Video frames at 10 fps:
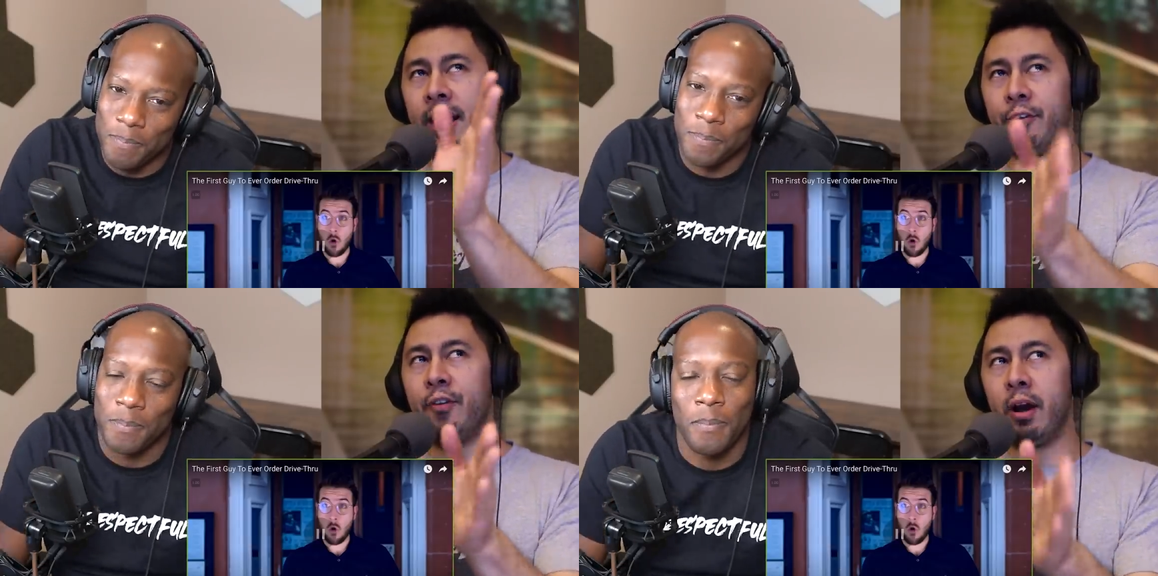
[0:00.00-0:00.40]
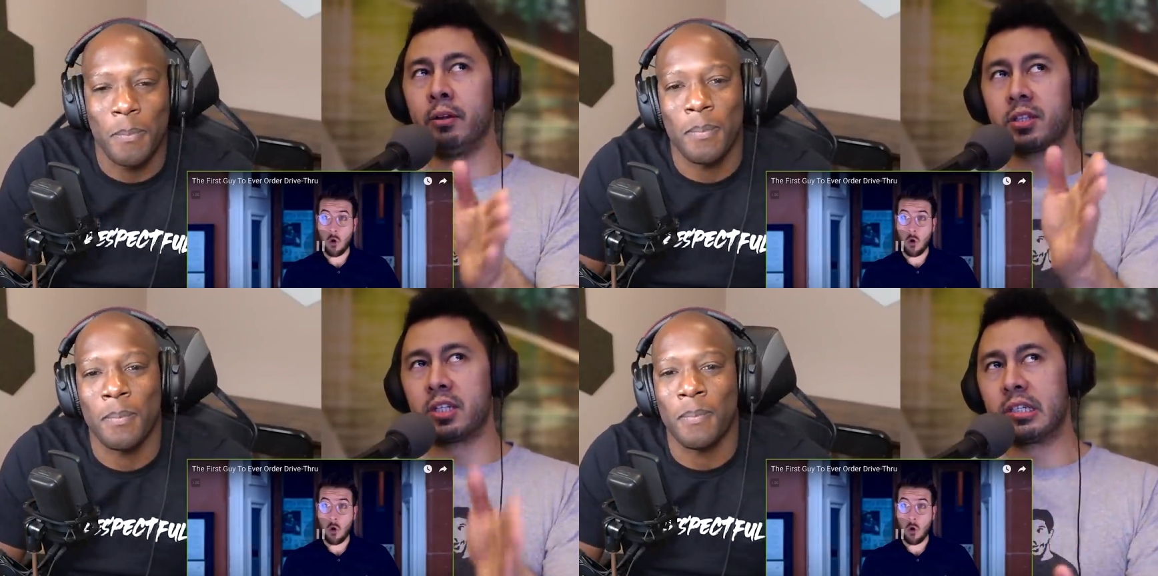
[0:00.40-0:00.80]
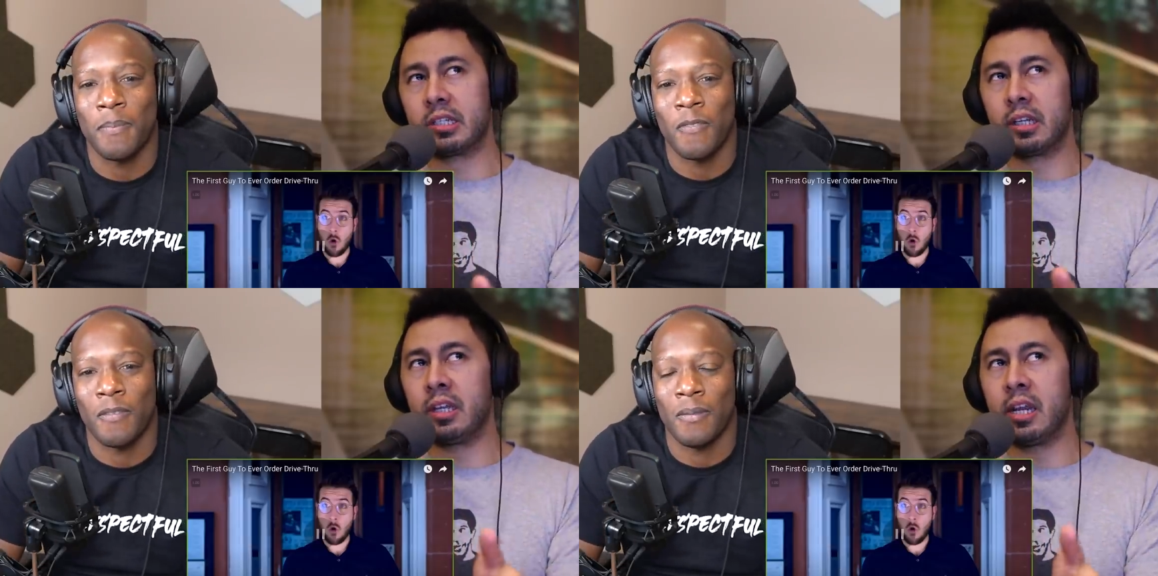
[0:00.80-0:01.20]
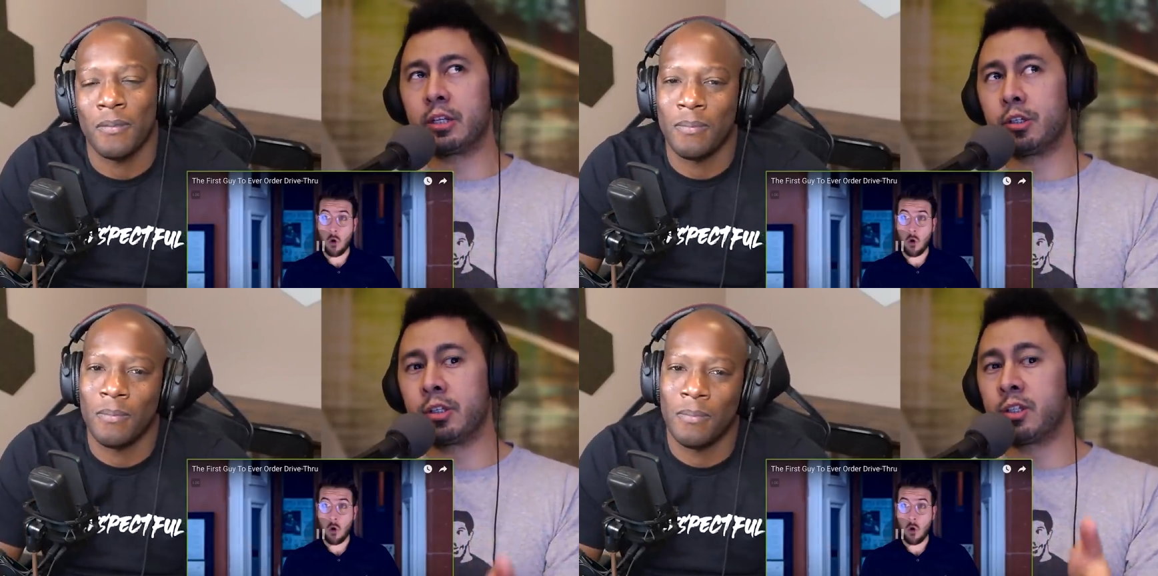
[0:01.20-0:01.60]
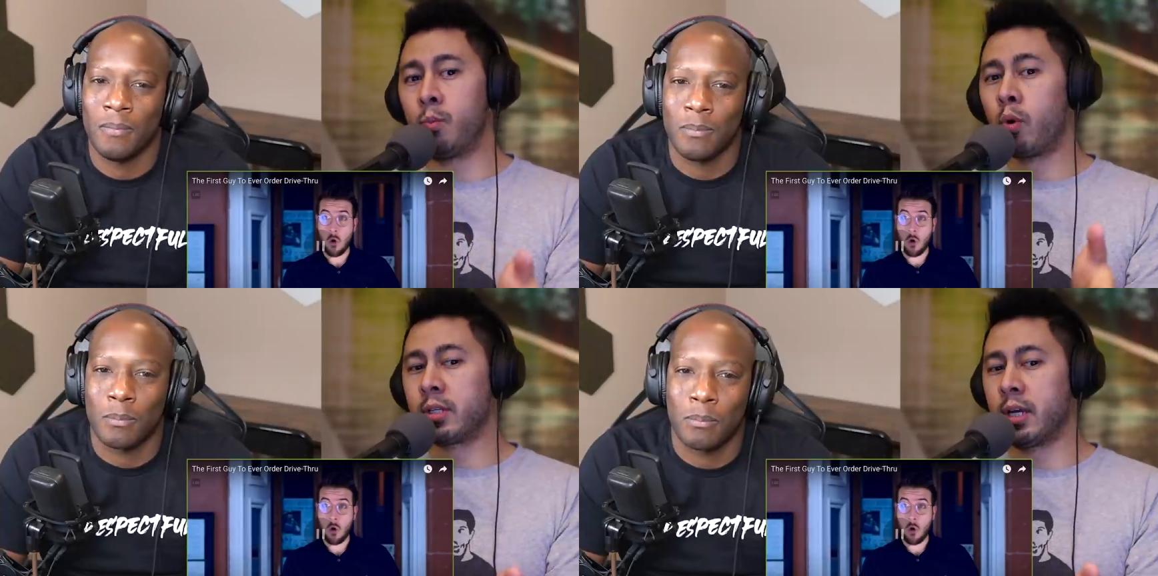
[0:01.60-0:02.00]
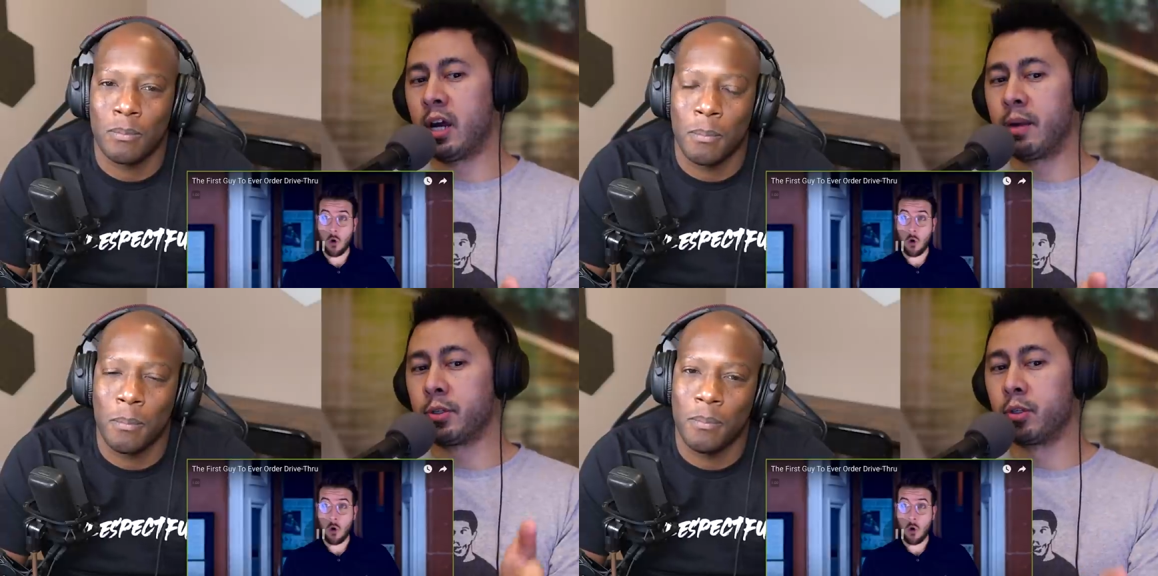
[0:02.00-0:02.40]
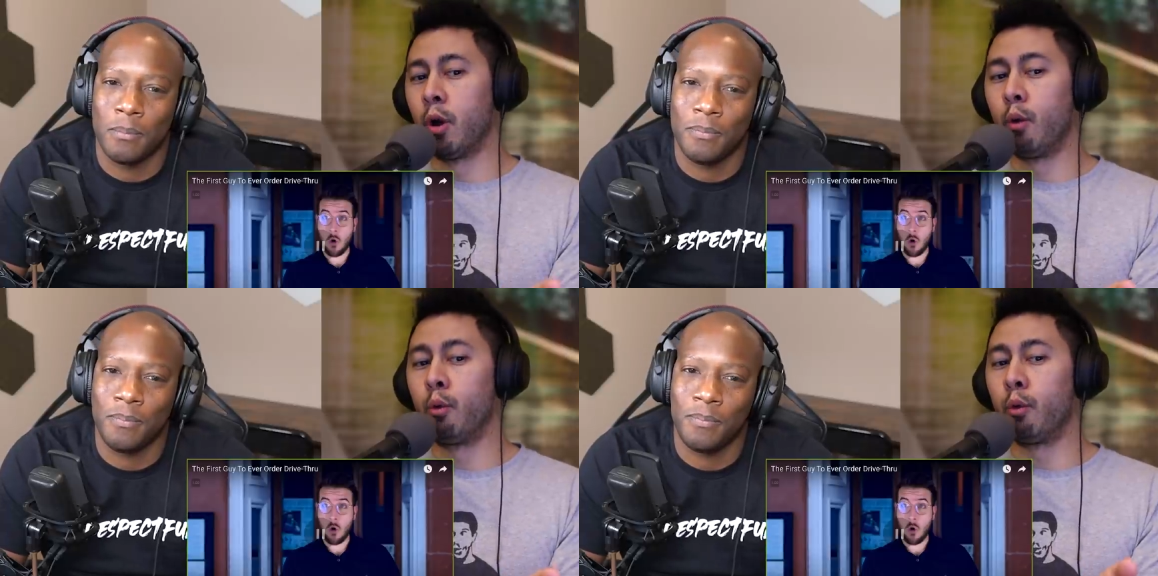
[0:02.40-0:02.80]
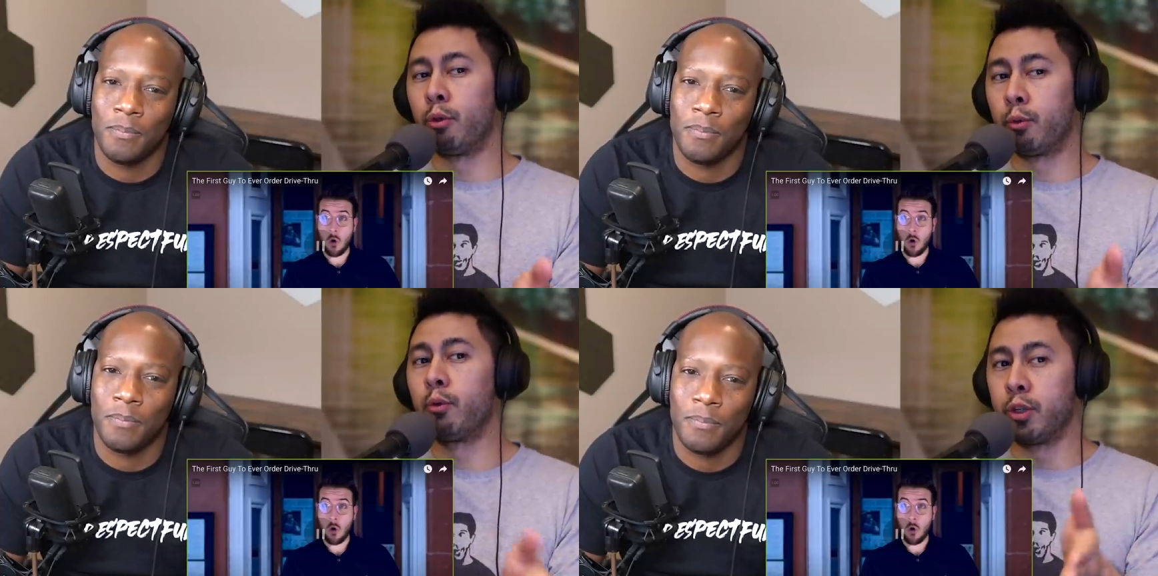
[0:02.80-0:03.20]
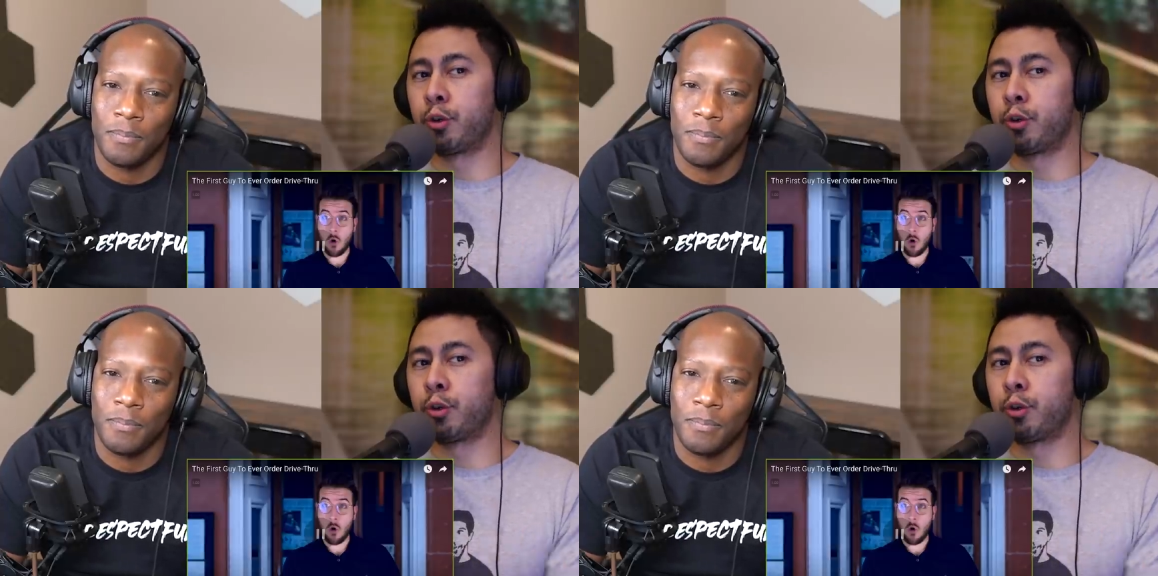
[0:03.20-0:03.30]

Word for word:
Speaker 1: I, I, have found statistically, it actually takes more time to go through the